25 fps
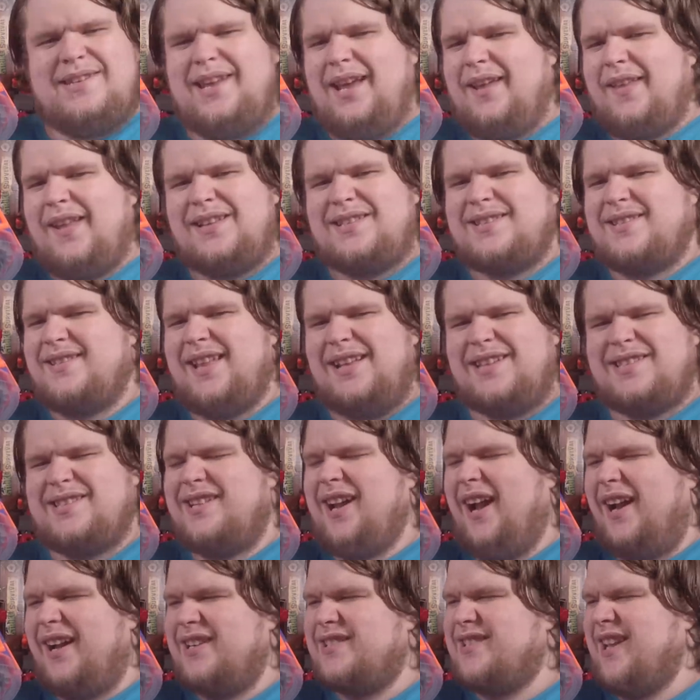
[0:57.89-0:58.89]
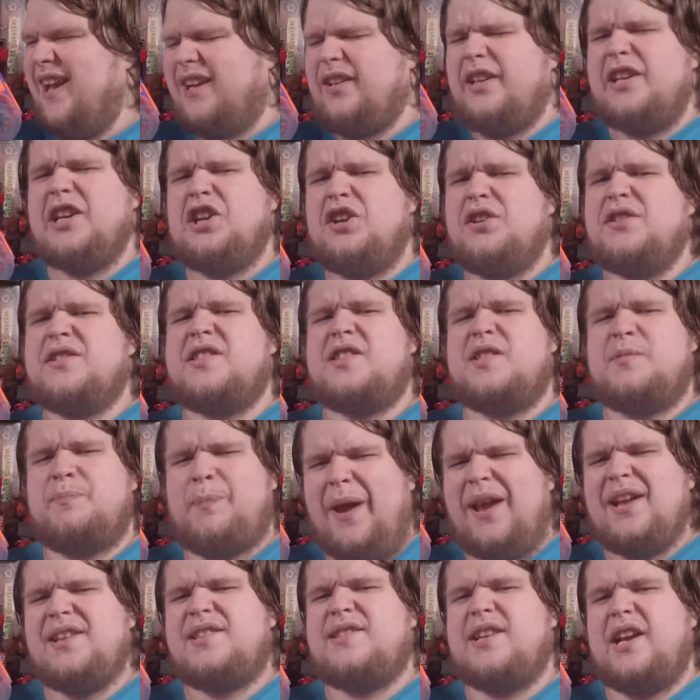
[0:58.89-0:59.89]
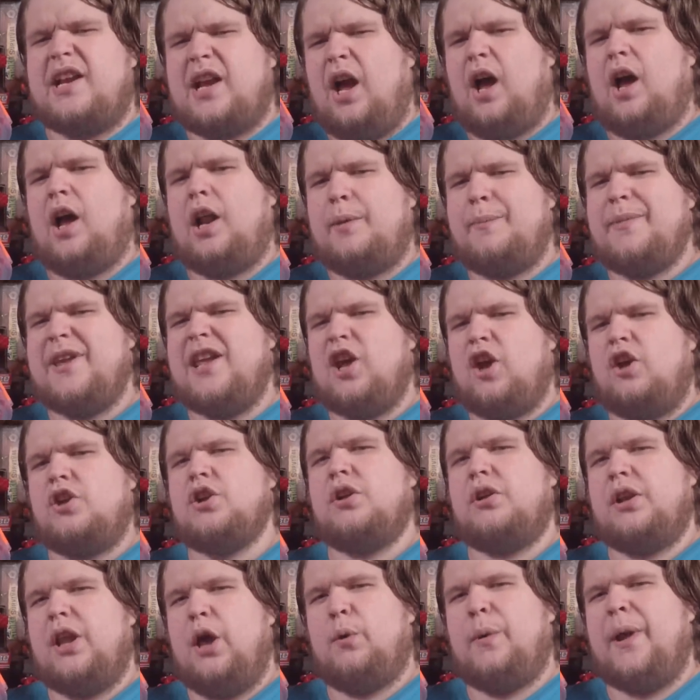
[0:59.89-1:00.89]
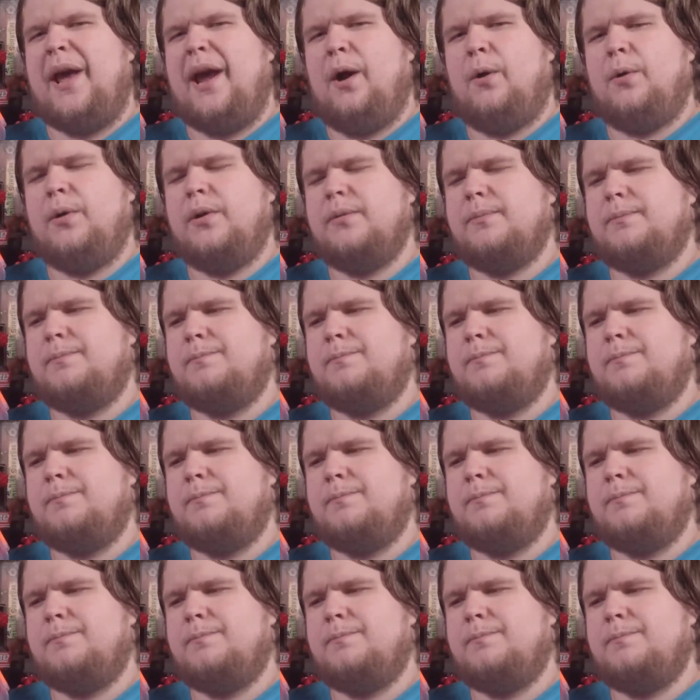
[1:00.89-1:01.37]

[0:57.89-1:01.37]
yeah, that's, that's not exactly good space economy on your loadout.